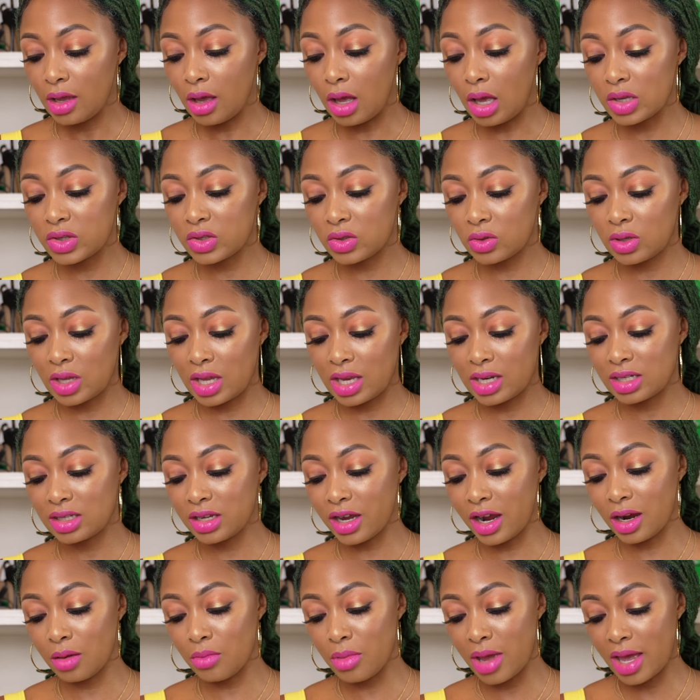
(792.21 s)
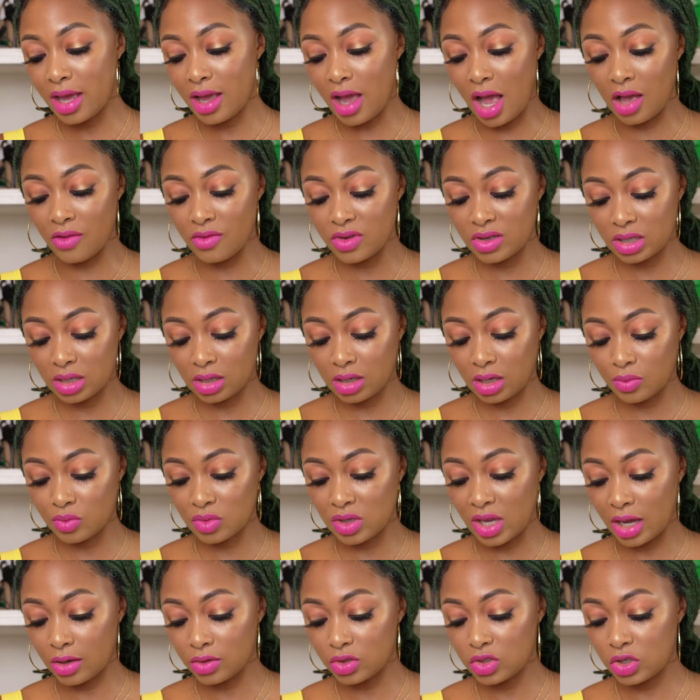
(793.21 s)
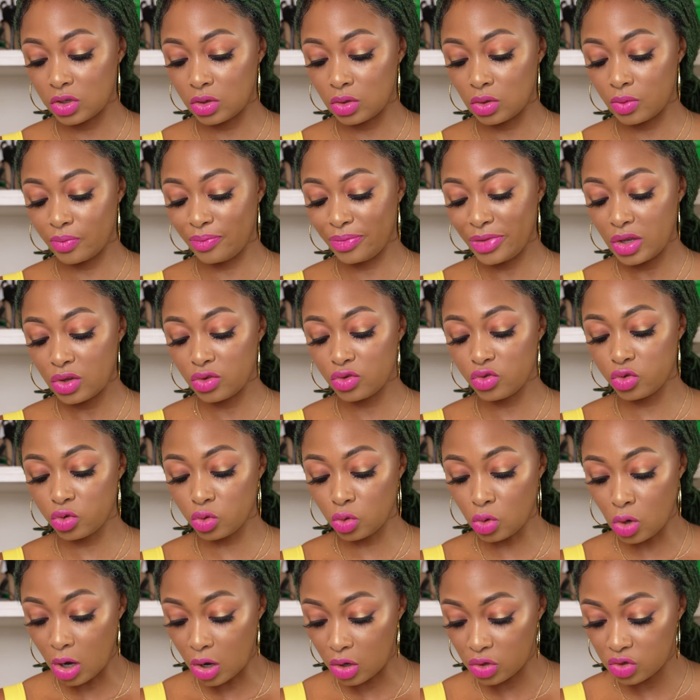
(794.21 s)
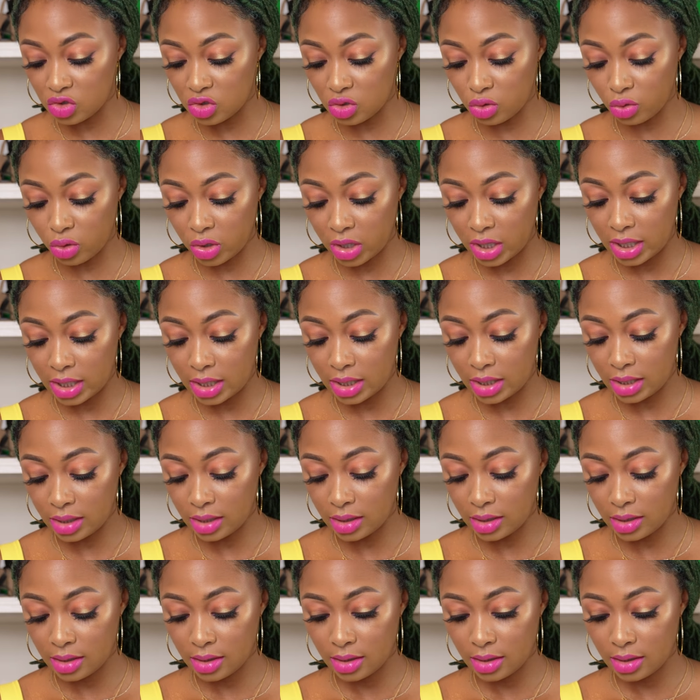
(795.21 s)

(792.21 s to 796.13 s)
also, the entire bag obviously comes out to drawstring.